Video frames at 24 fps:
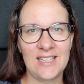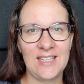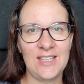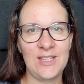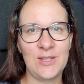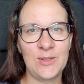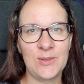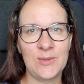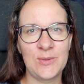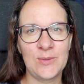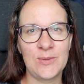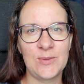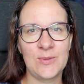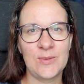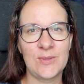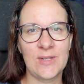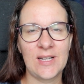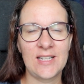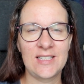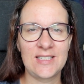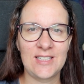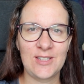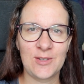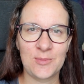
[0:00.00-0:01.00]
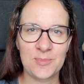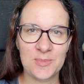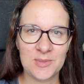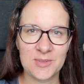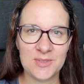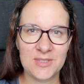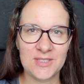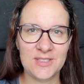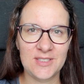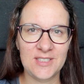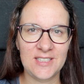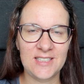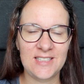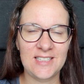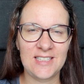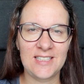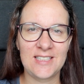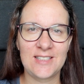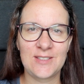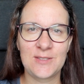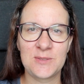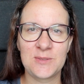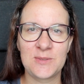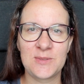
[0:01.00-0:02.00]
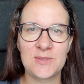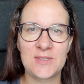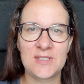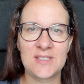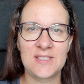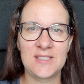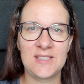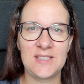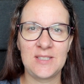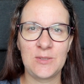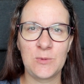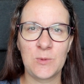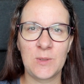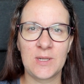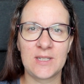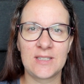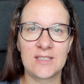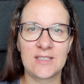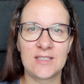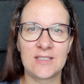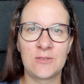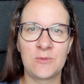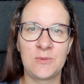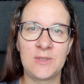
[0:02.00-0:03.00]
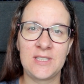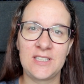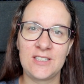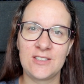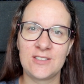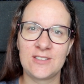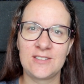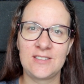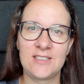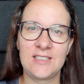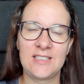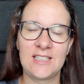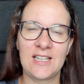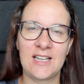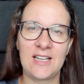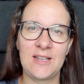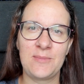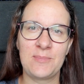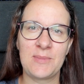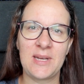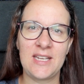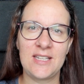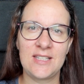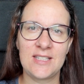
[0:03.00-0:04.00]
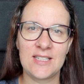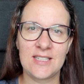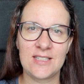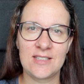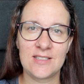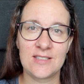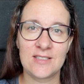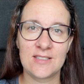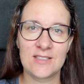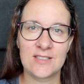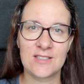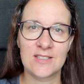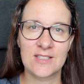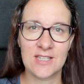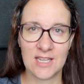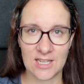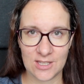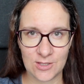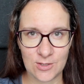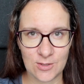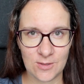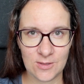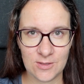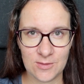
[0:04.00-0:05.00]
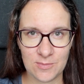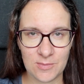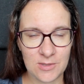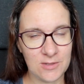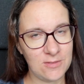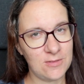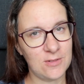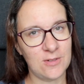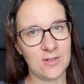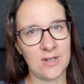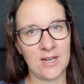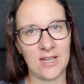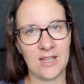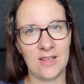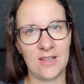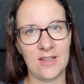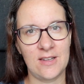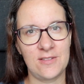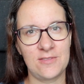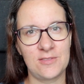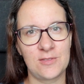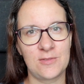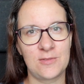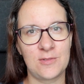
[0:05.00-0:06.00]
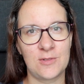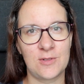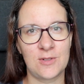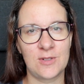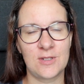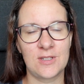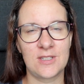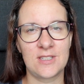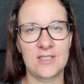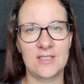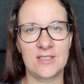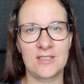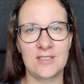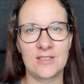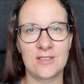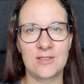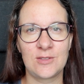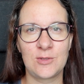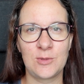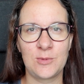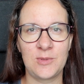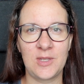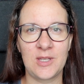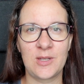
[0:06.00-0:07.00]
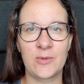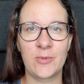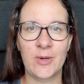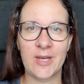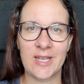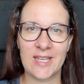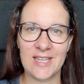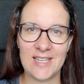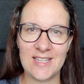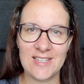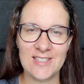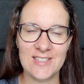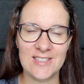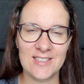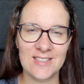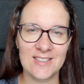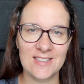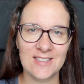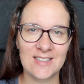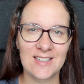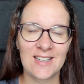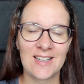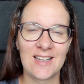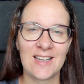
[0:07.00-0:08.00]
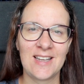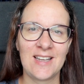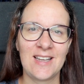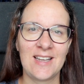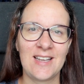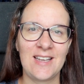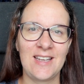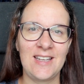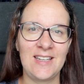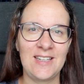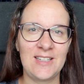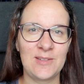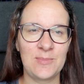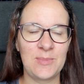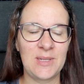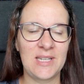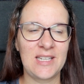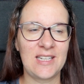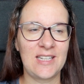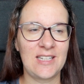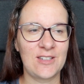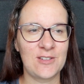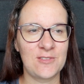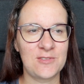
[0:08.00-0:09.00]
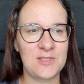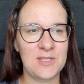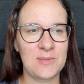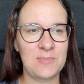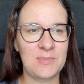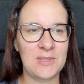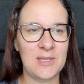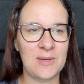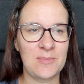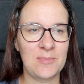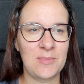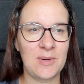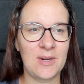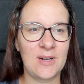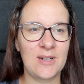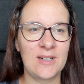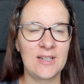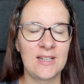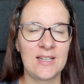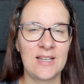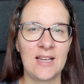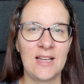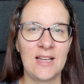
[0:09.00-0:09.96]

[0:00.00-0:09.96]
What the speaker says: you had the opportunity to see one video that I made and scheduled before I left for the 2-week vacation in the beginning of September.